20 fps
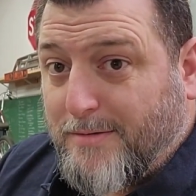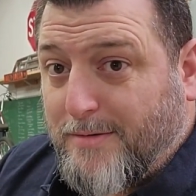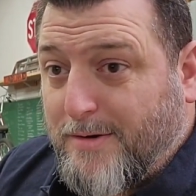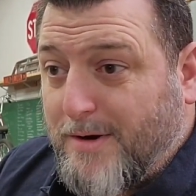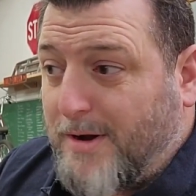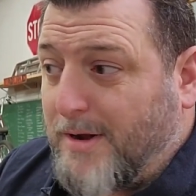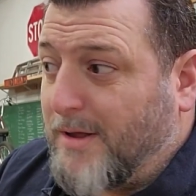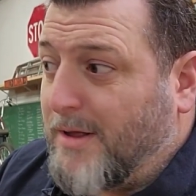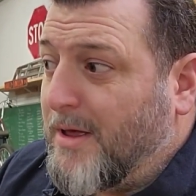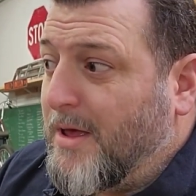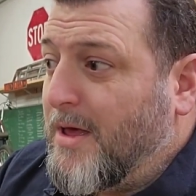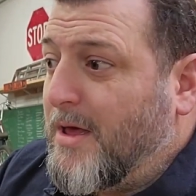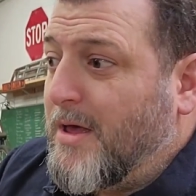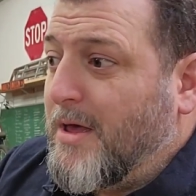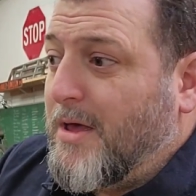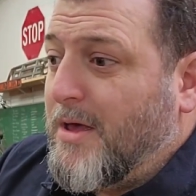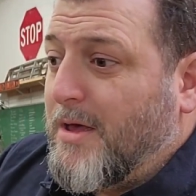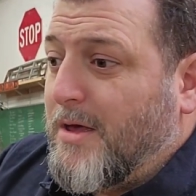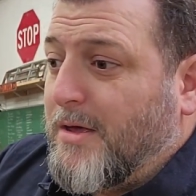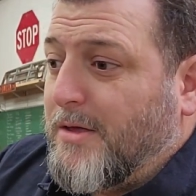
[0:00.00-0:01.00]
All right.
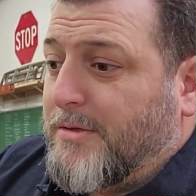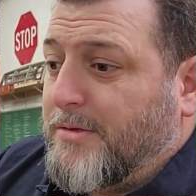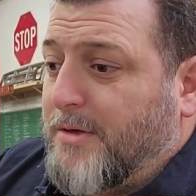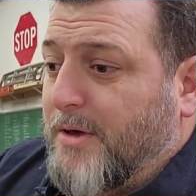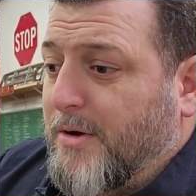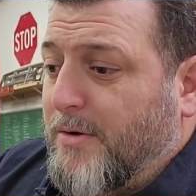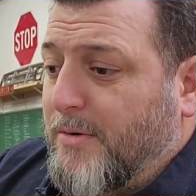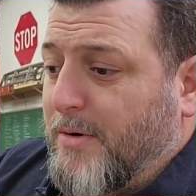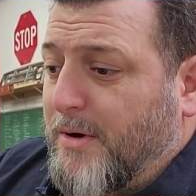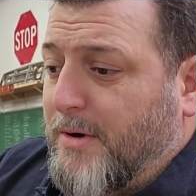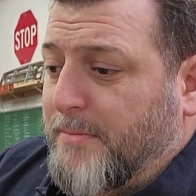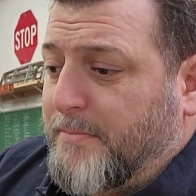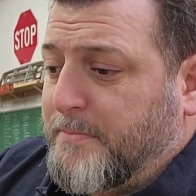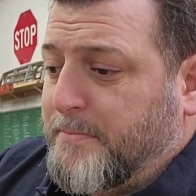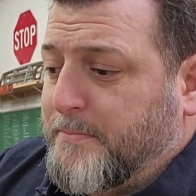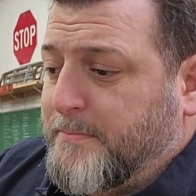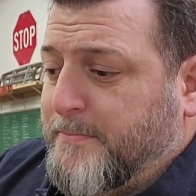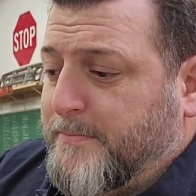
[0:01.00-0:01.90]
So I'm